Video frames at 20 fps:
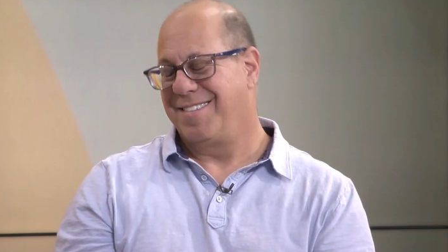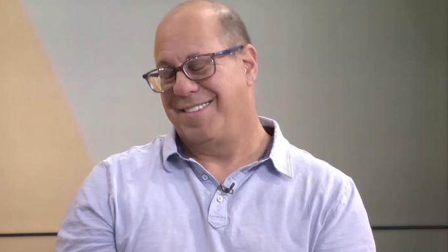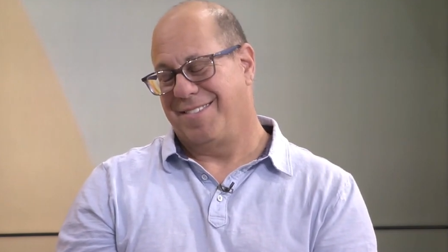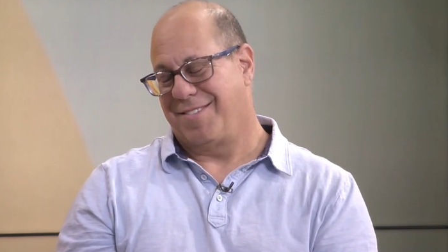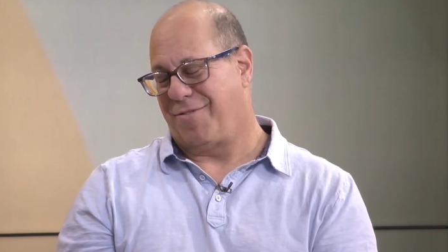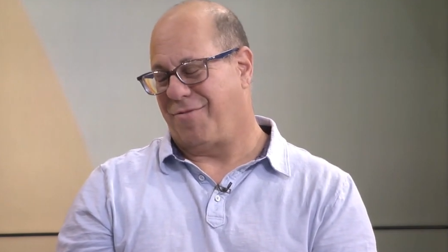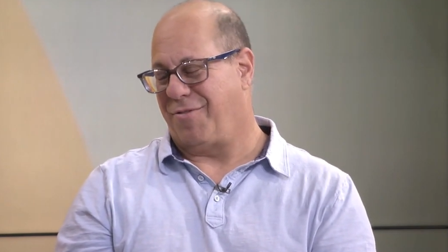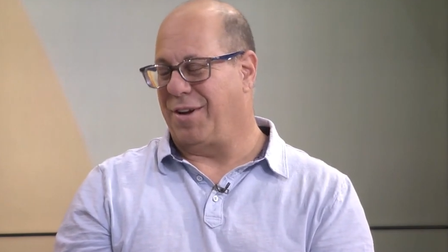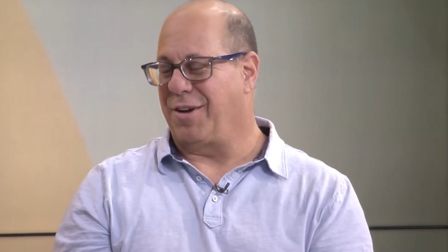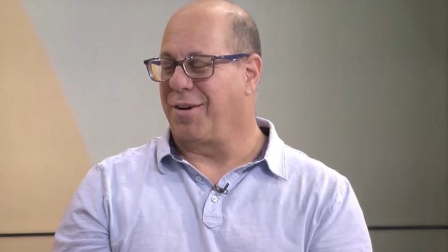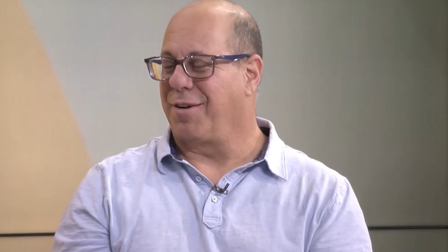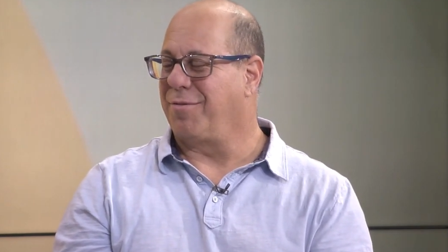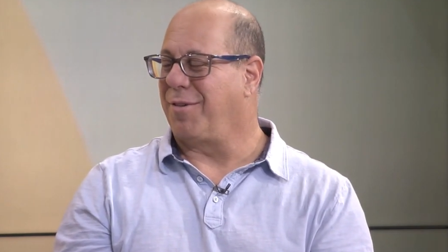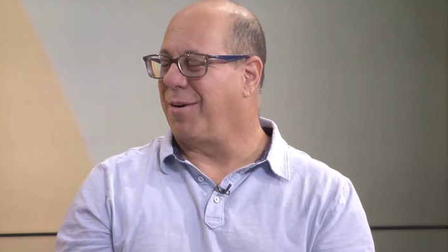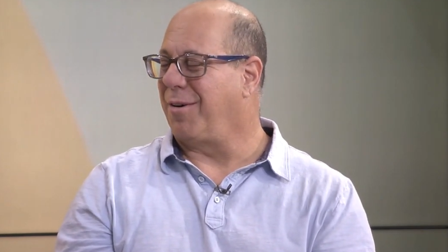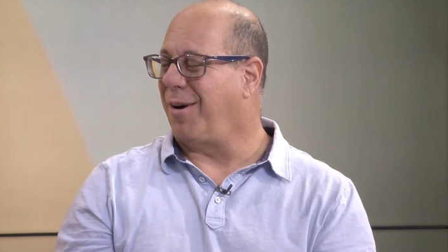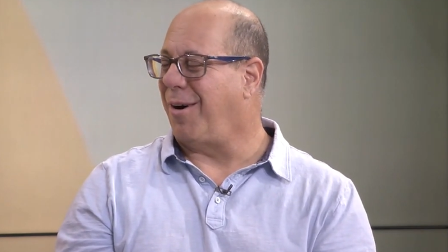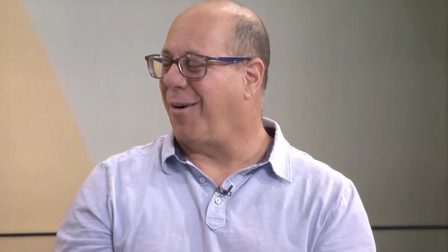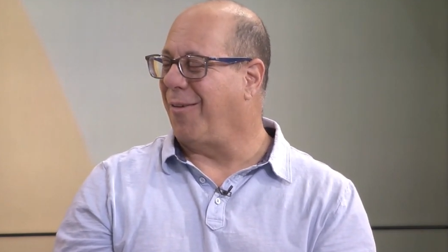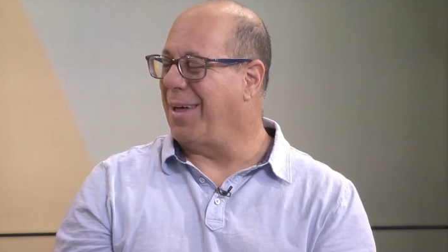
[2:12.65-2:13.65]
fear of
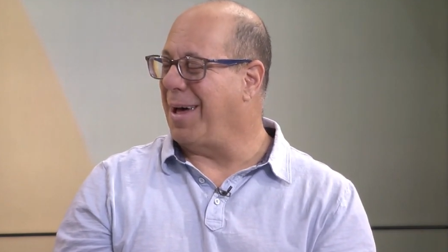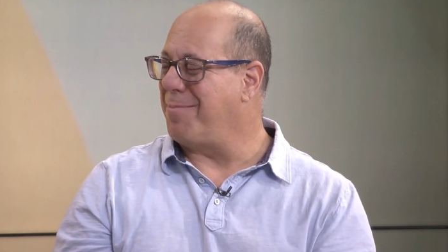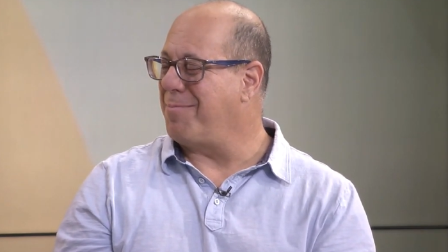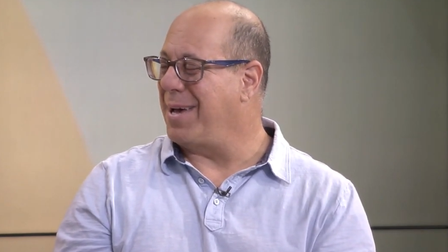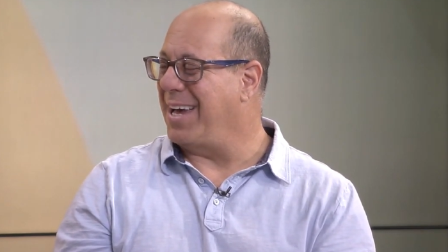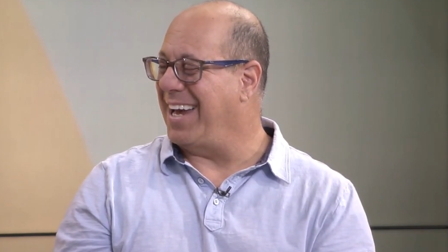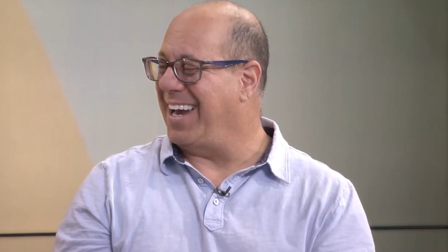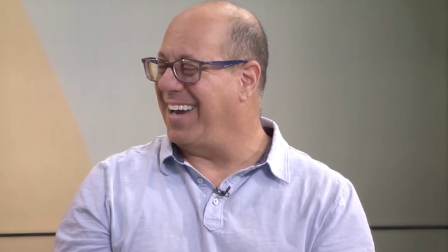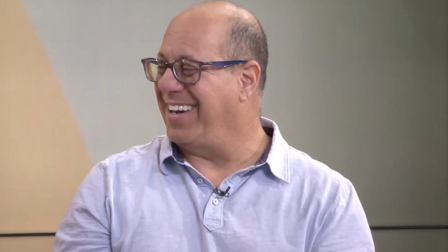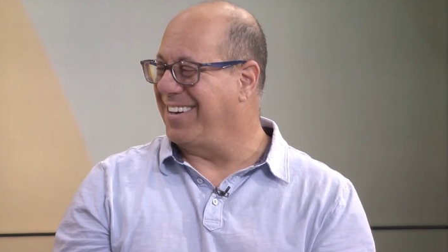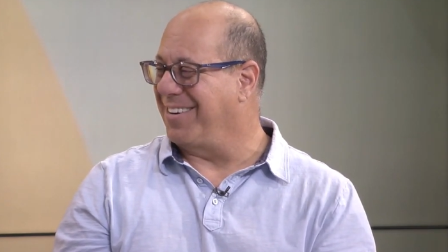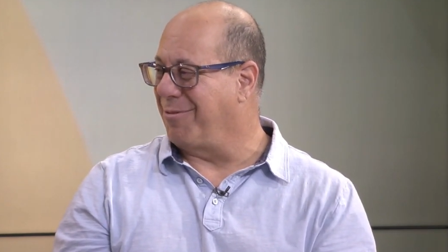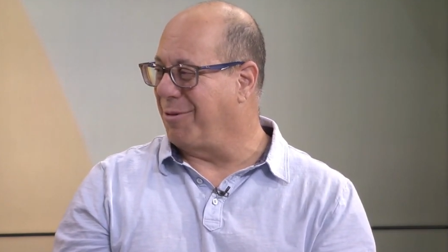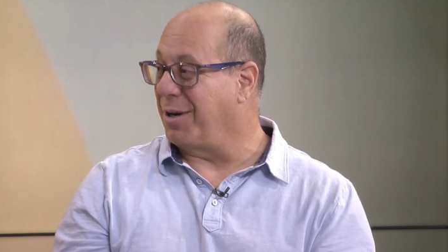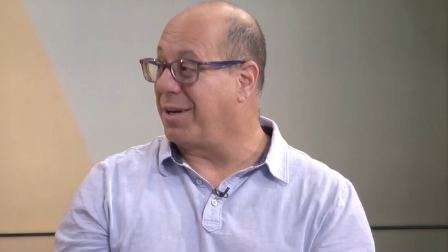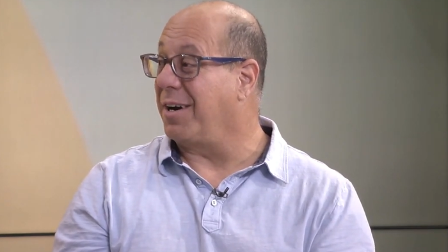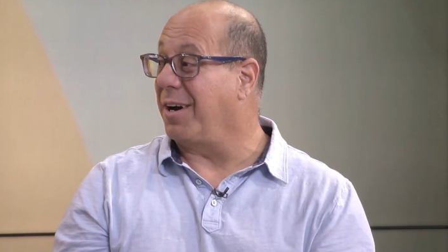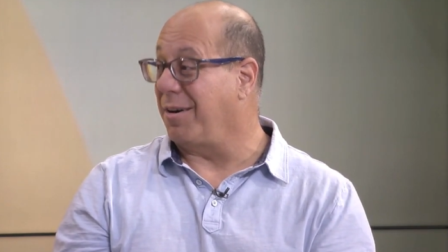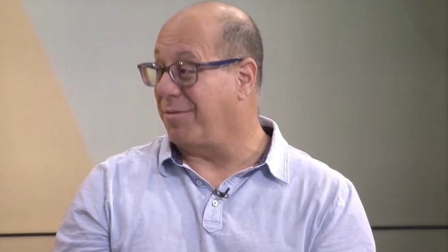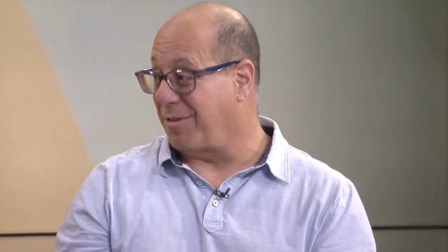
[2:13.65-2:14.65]
all that pain to
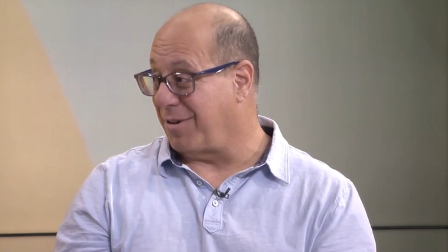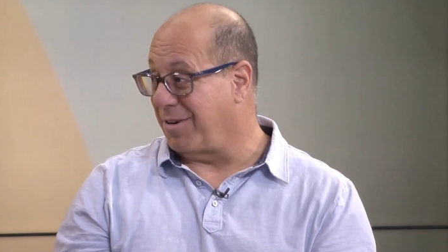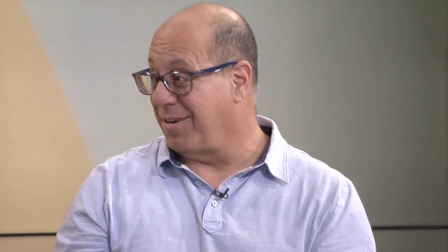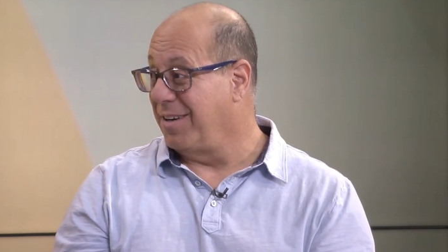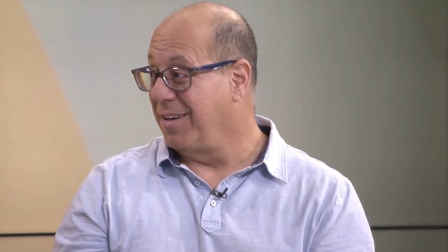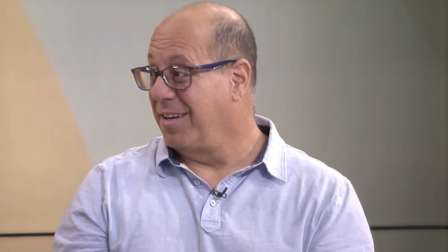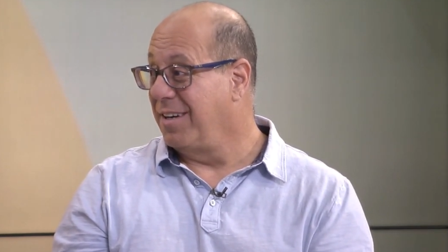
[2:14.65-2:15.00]
recover.